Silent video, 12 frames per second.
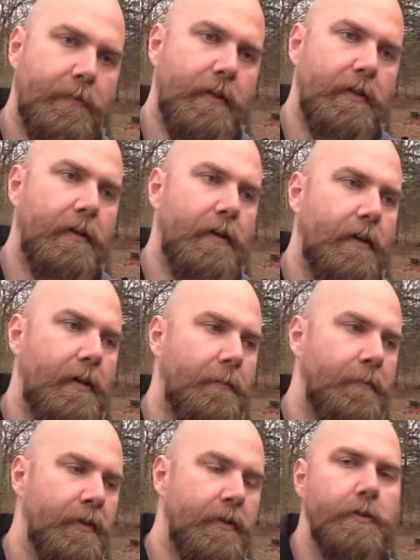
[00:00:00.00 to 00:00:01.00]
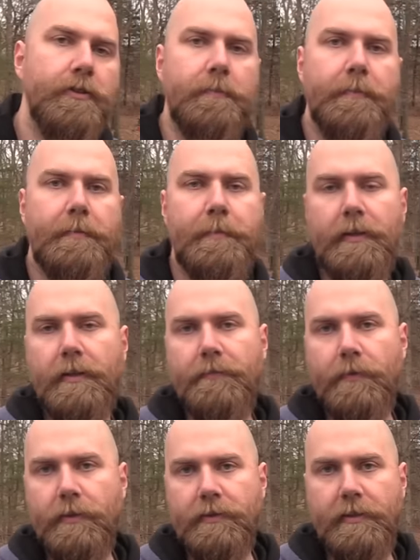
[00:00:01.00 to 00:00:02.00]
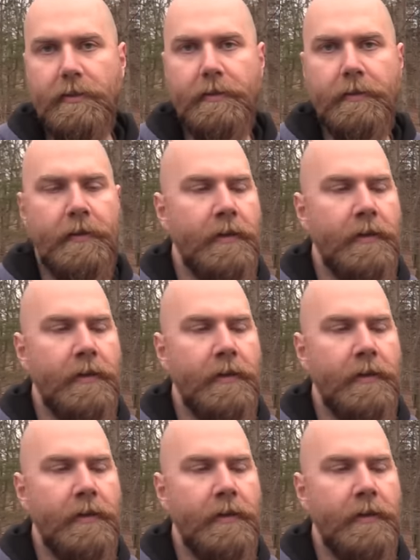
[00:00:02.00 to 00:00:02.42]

the Hughes Amendment, unfortunately,